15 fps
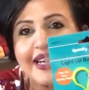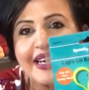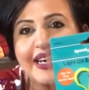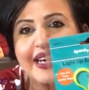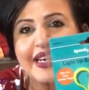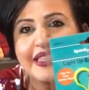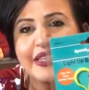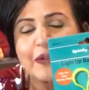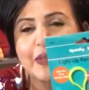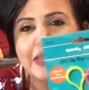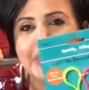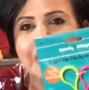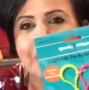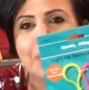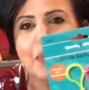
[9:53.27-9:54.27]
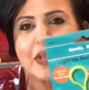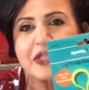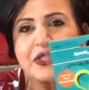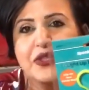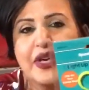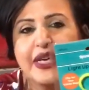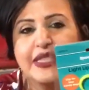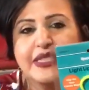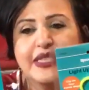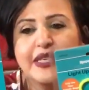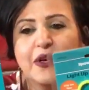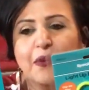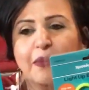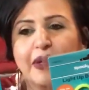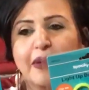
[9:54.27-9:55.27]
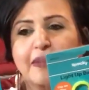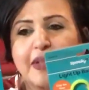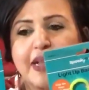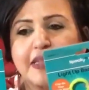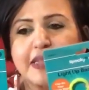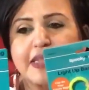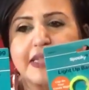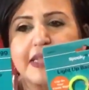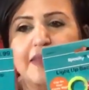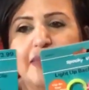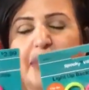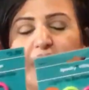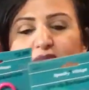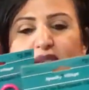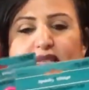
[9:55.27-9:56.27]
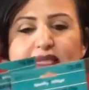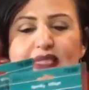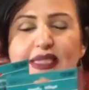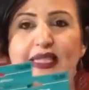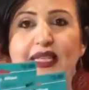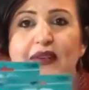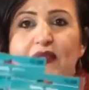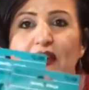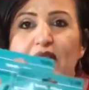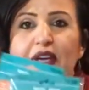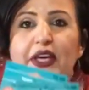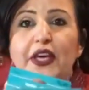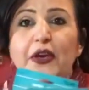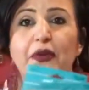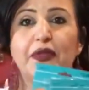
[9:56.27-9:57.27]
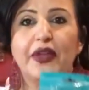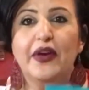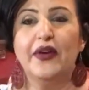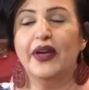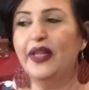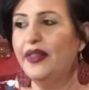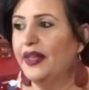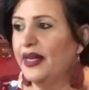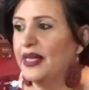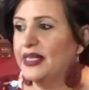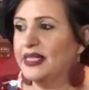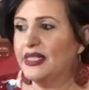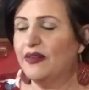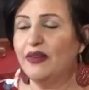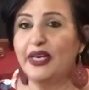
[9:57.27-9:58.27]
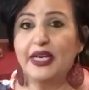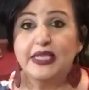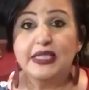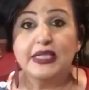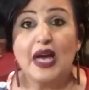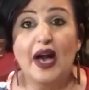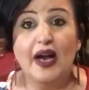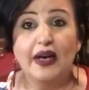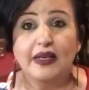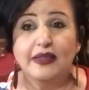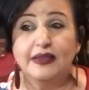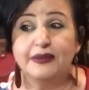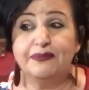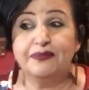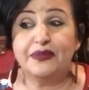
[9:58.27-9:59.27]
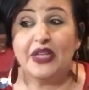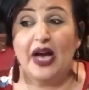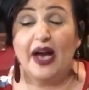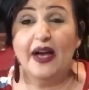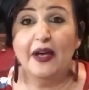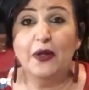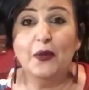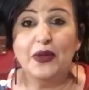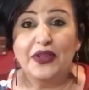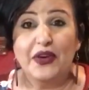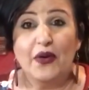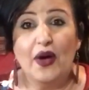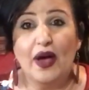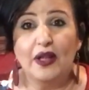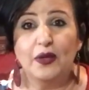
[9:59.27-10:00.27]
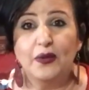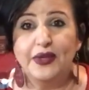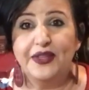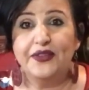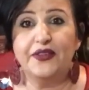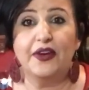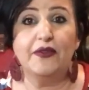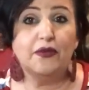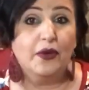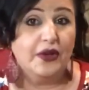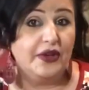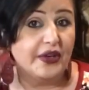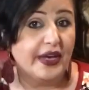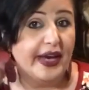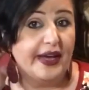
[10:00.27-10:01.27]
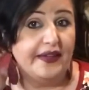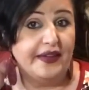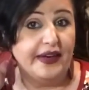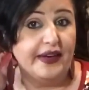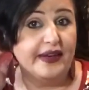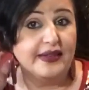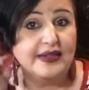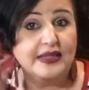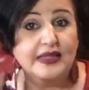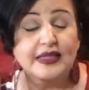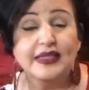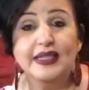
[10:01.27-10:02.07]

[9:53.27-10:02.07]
And there was other ones you guys can go pick up at the CVS. Very cute. They're in the CVS, uh, um, the aisle with their Halloween stuff where their candy is.